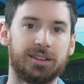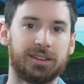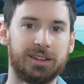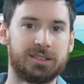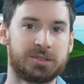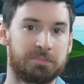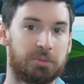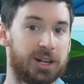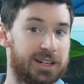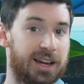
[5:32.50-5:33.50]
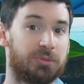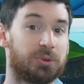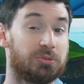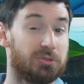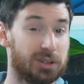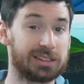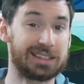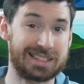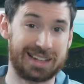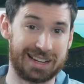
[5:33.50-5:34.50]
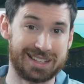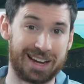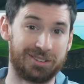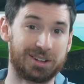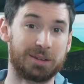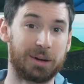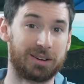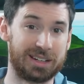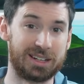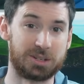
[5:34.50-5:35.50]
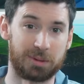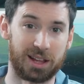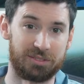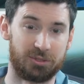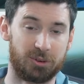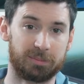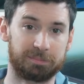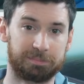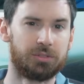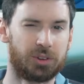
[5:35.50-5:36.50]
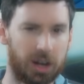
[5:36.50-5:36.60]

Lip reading: let's break down what really stands out about each platform. For